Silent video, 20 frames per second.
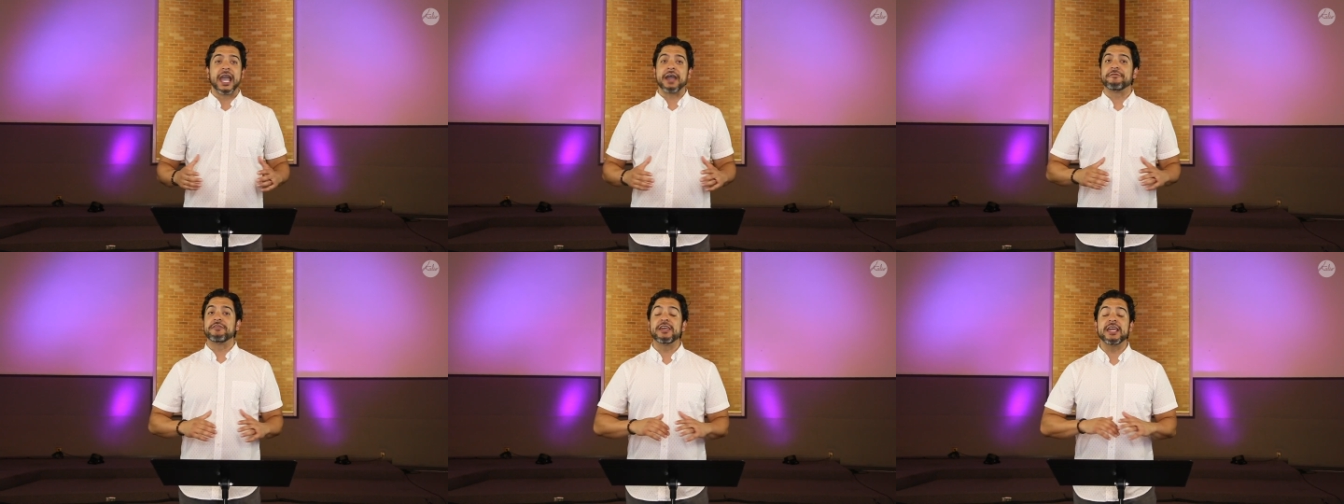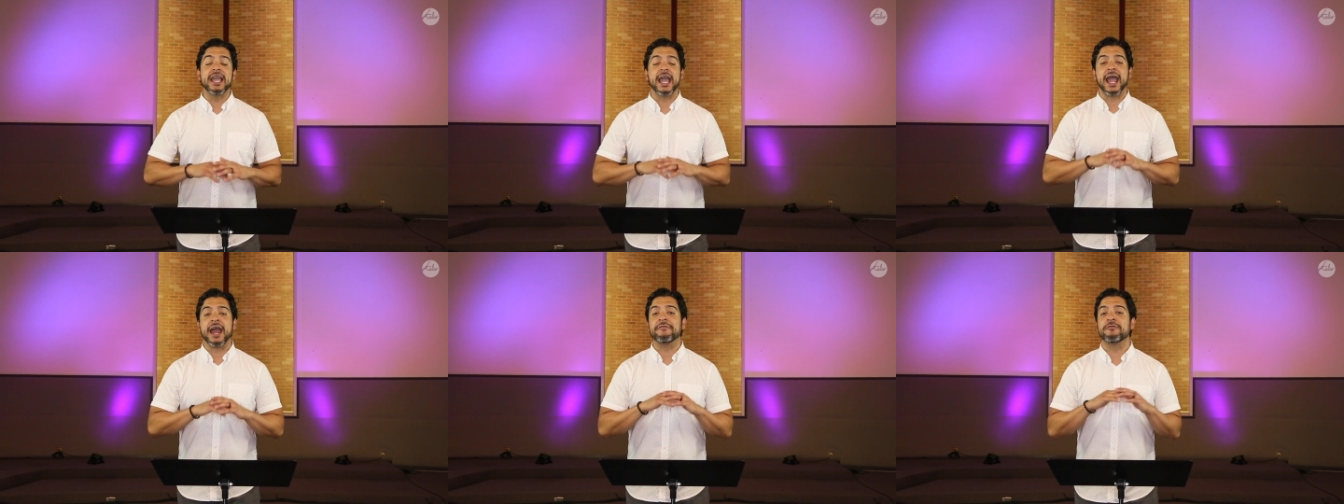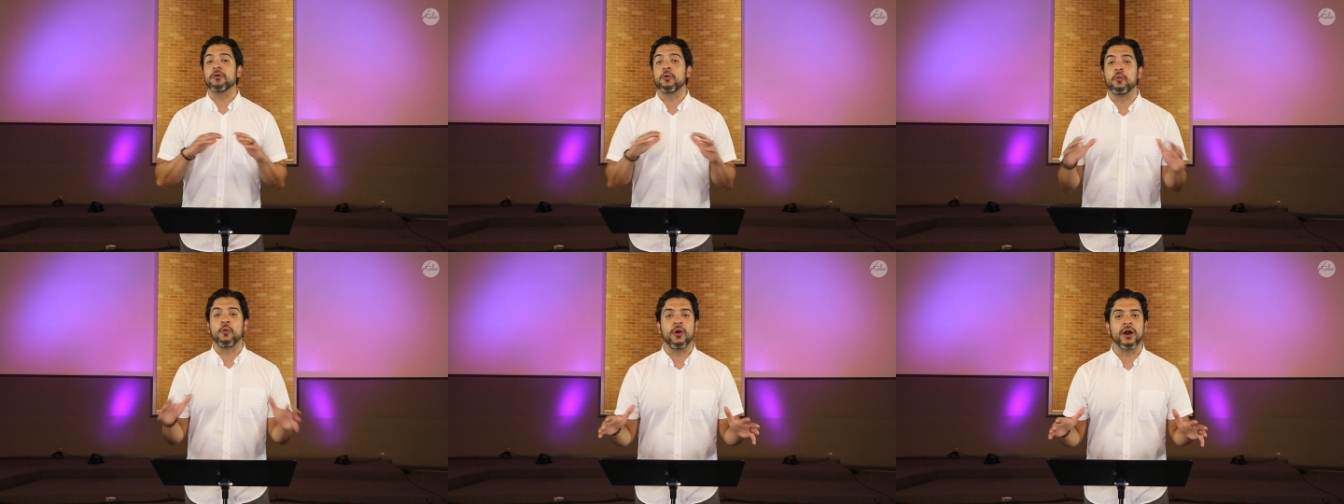If he
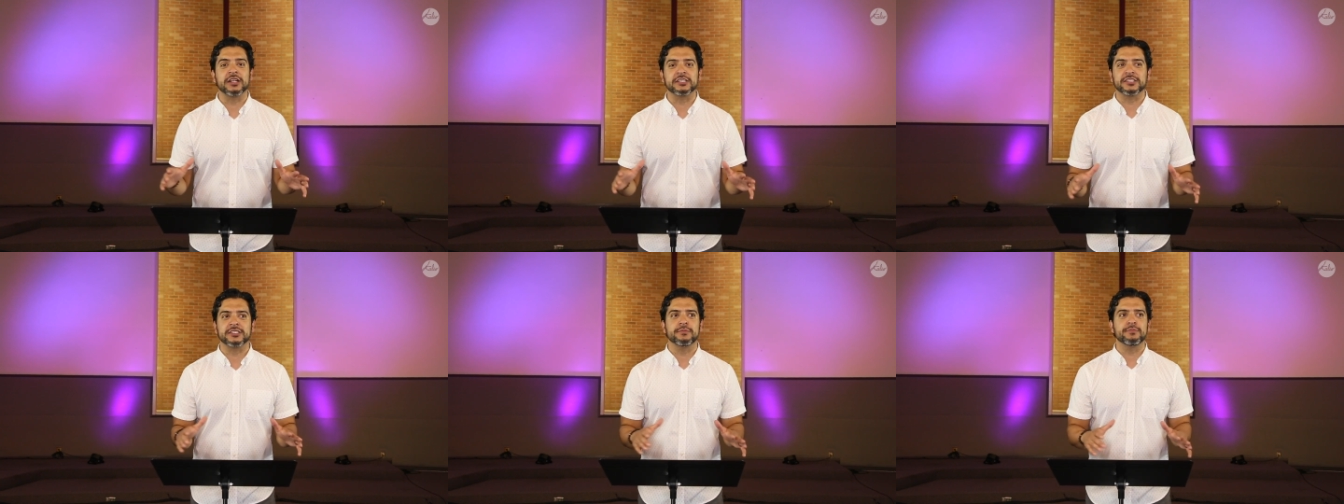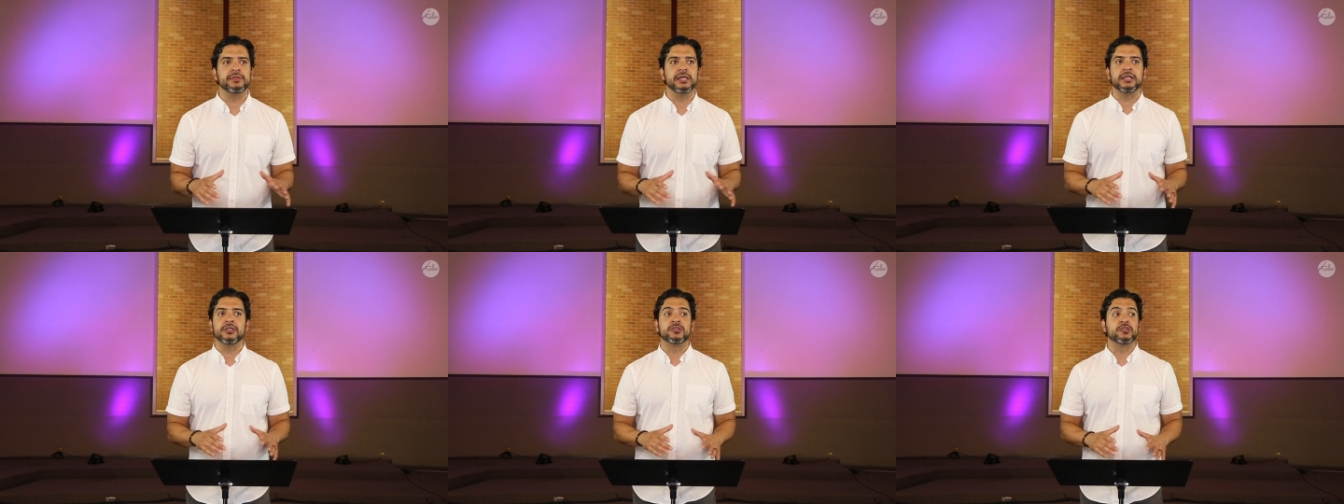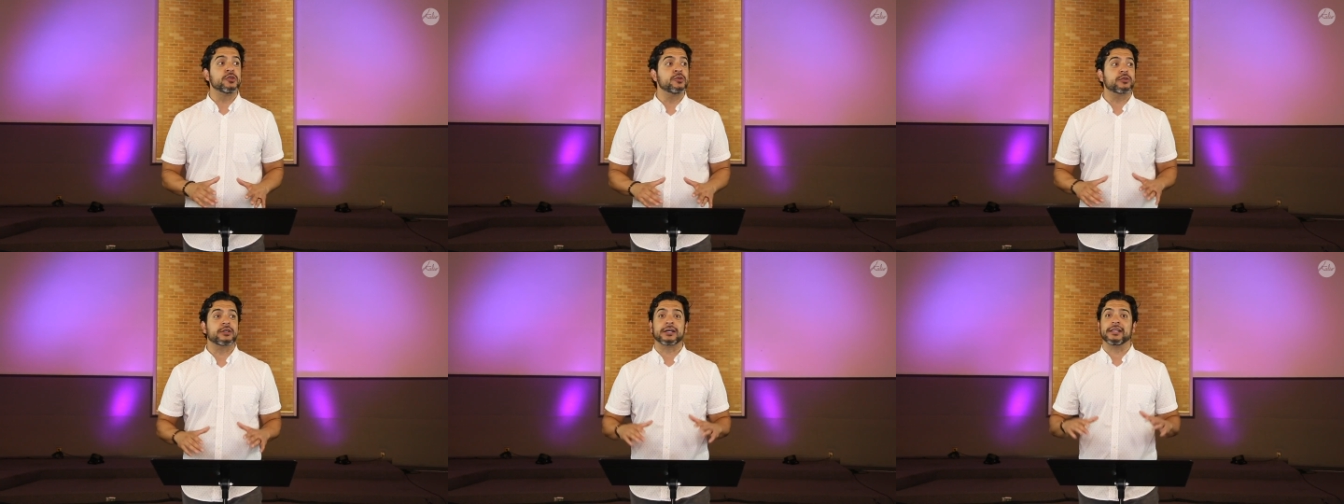ever wants something,
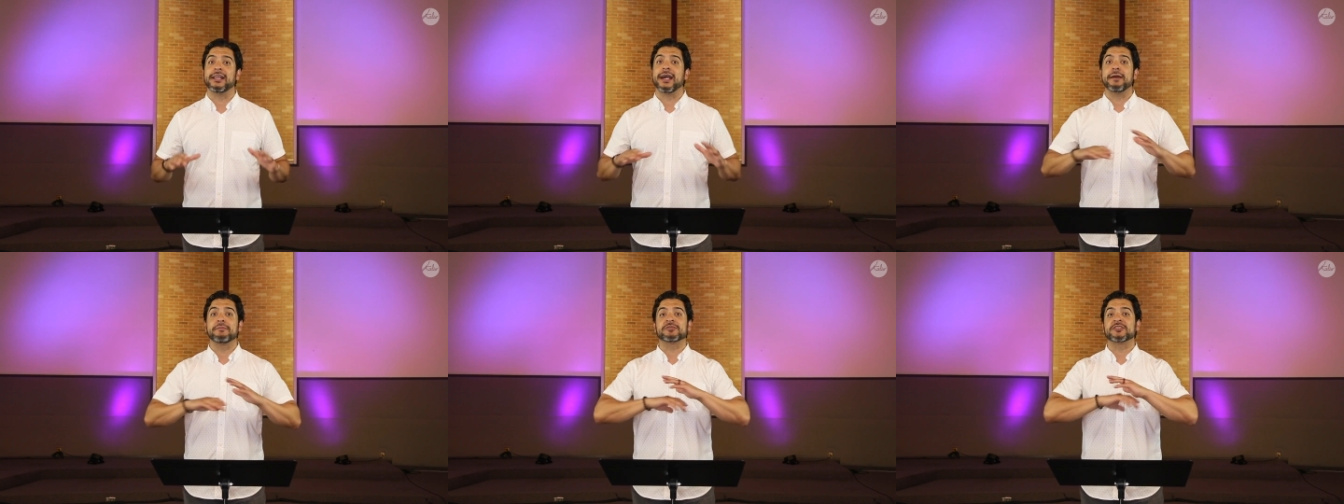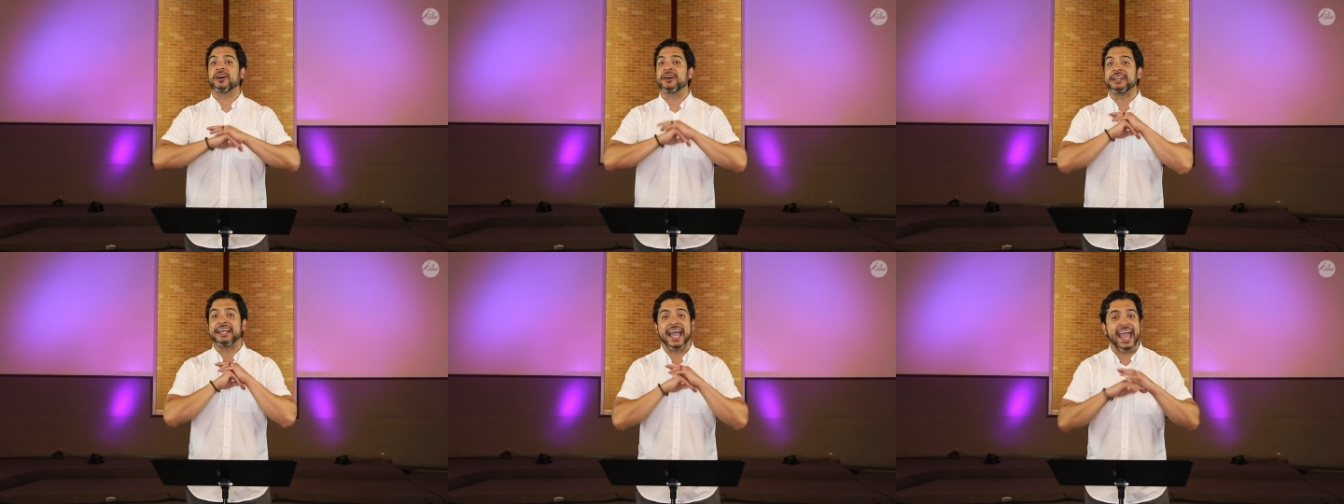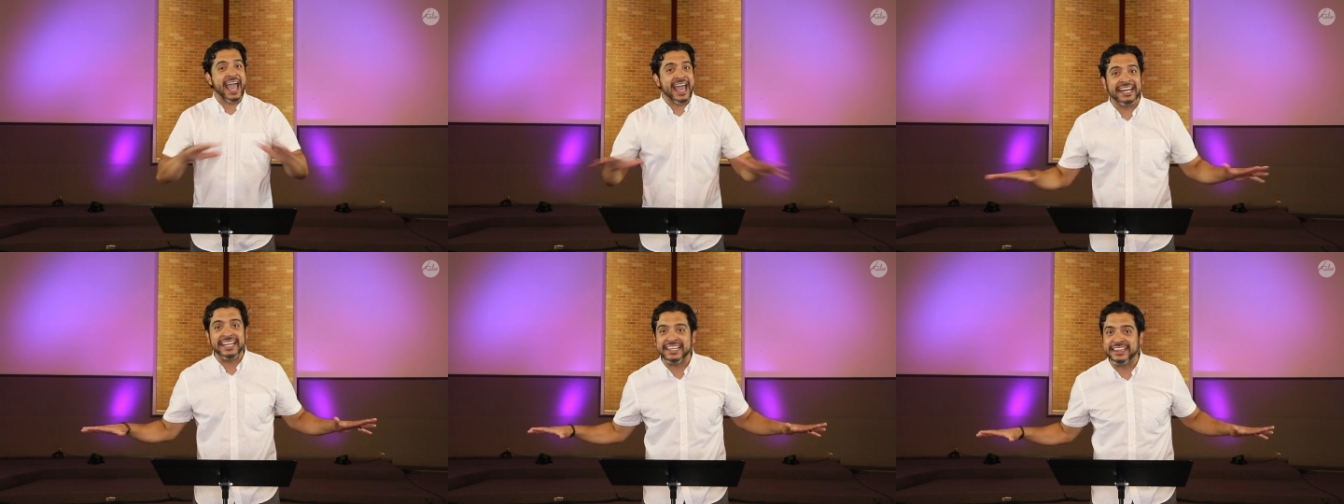dude climbs on
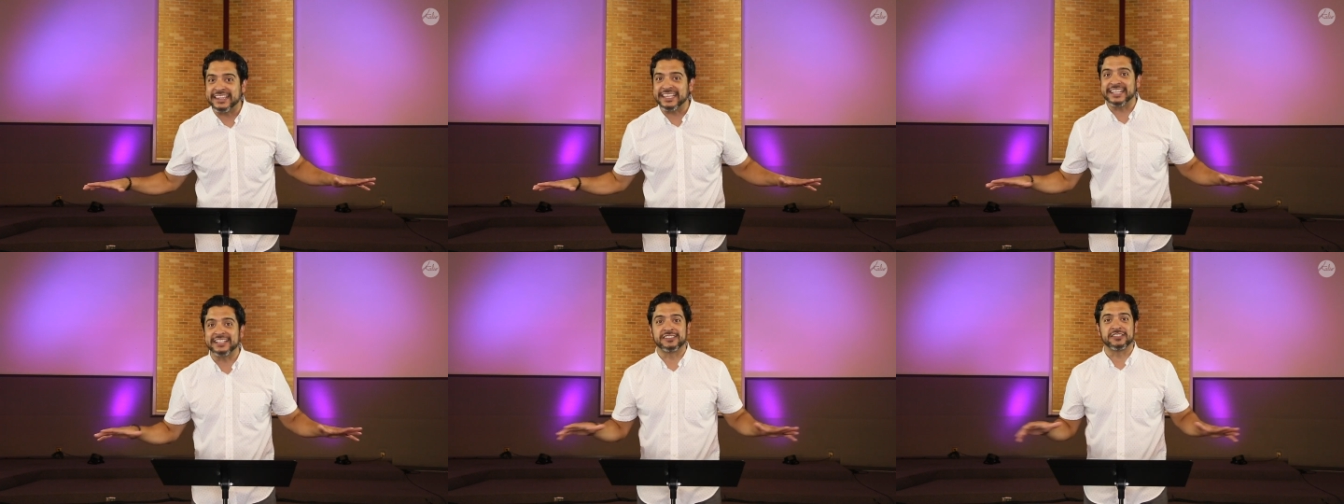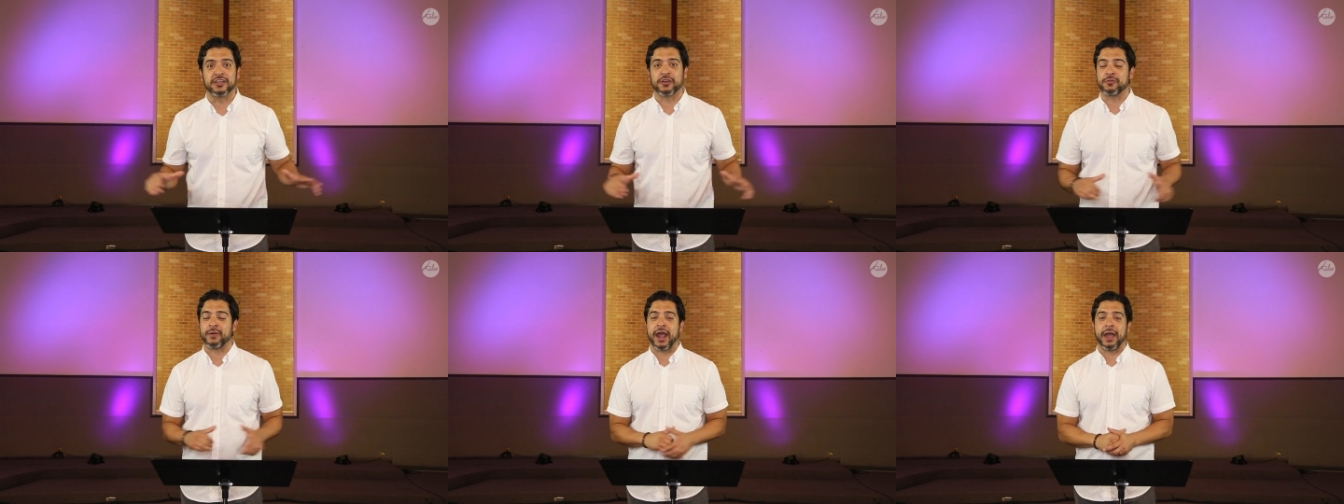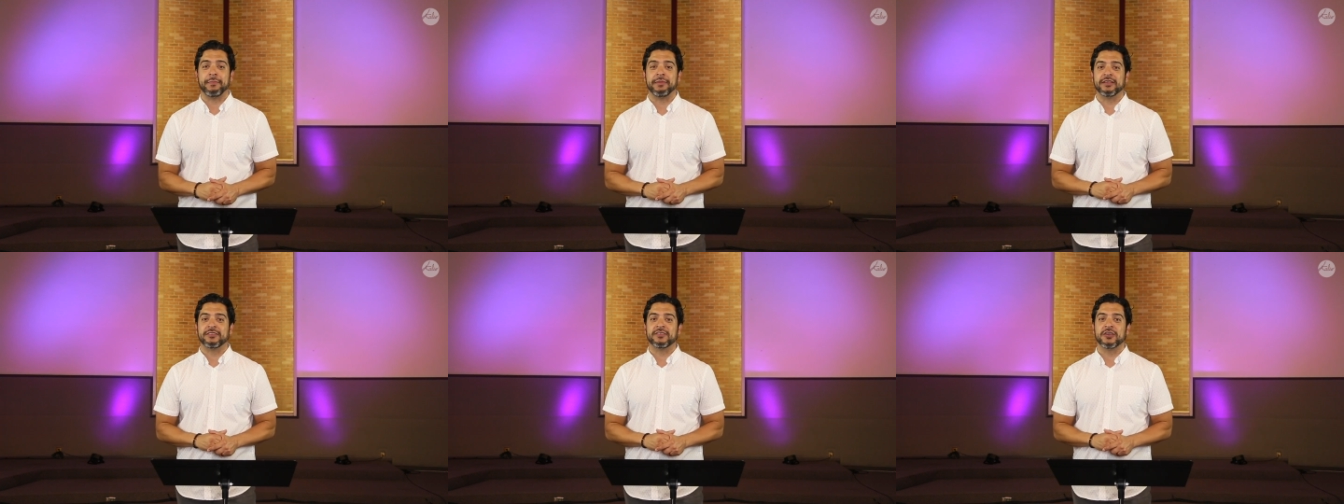anything to
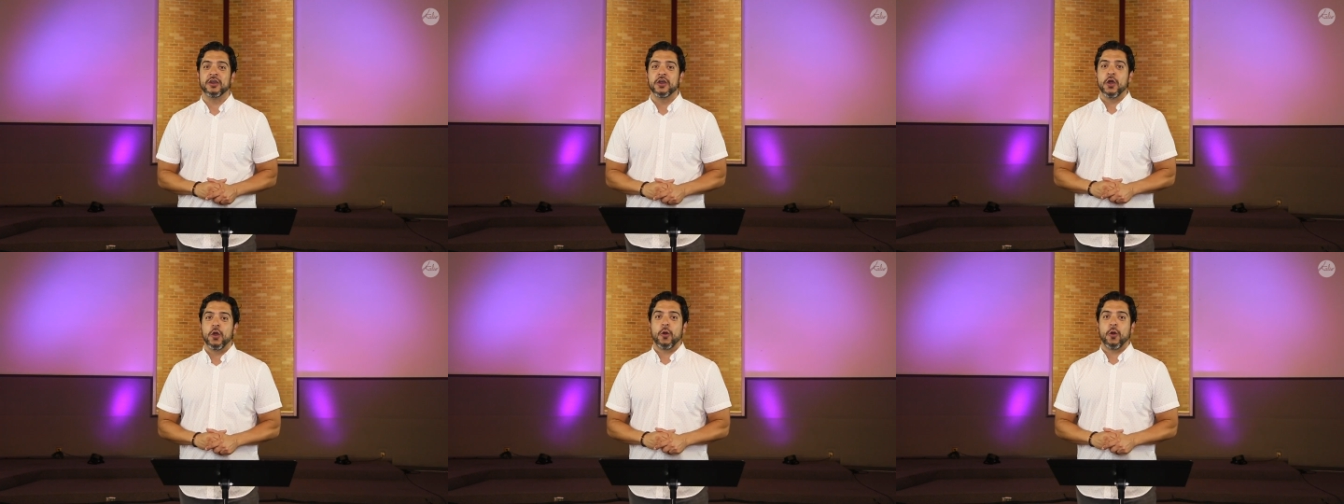grab it,